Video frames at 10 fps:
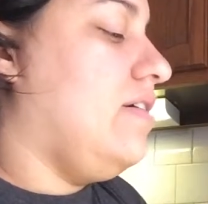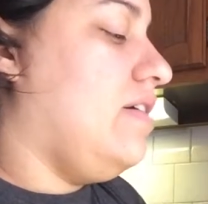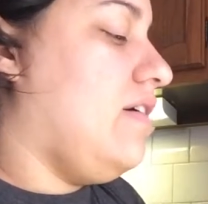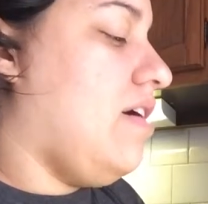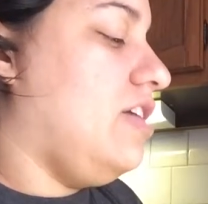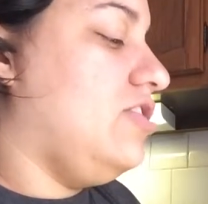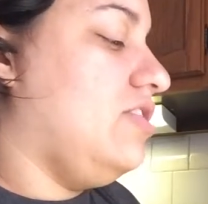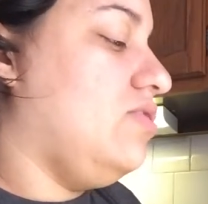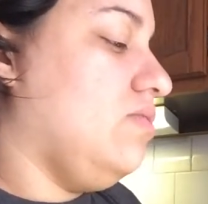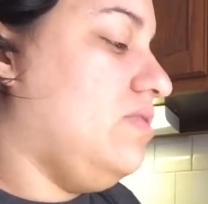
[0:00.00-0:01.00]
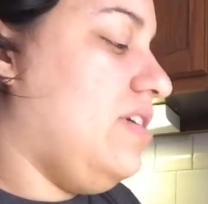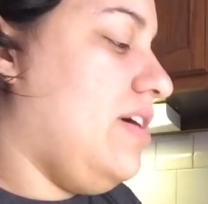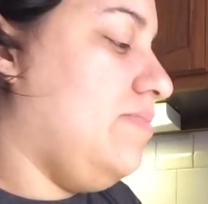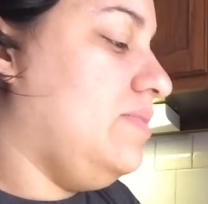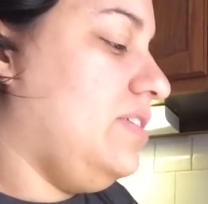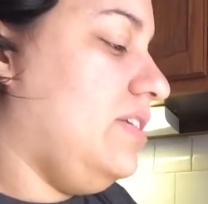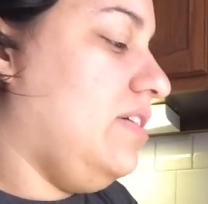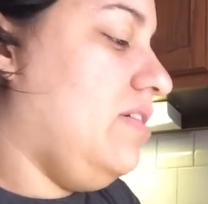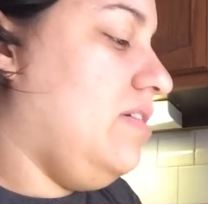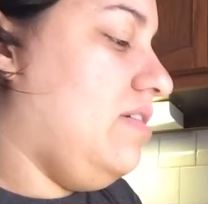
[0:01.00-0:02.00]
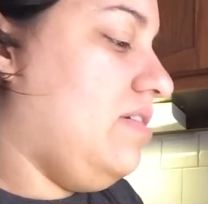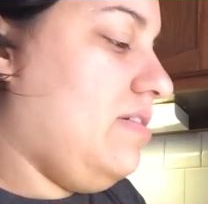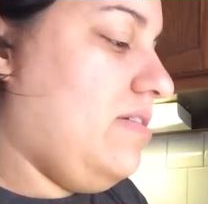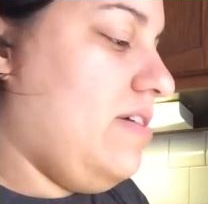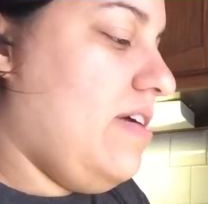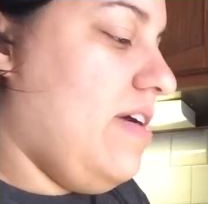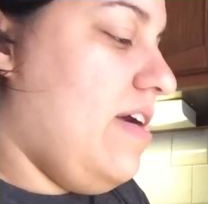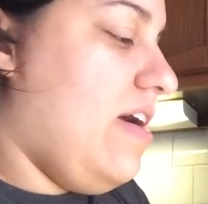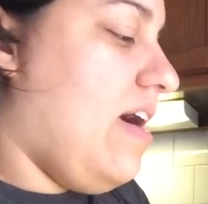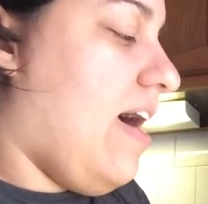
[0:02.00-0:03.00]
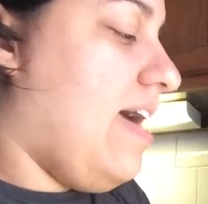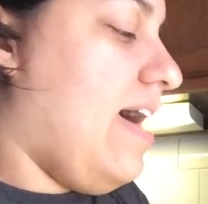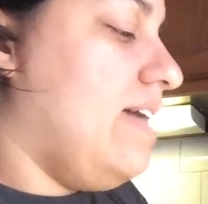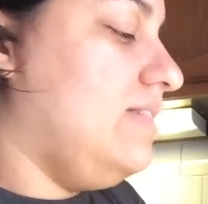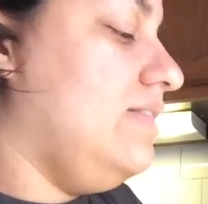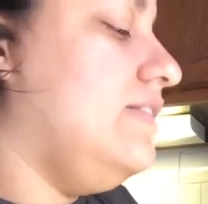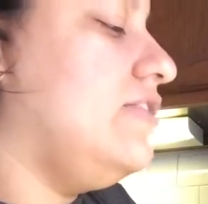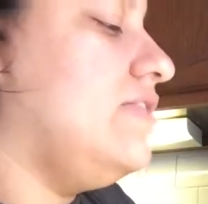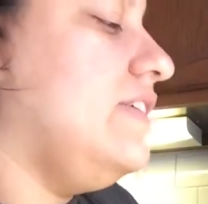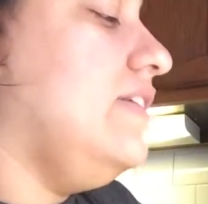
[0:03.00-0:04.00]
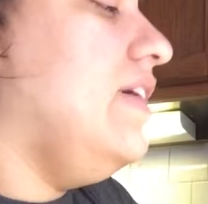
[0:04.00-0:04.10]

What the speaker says: Gosh, it's so tempting. I honestly, literally,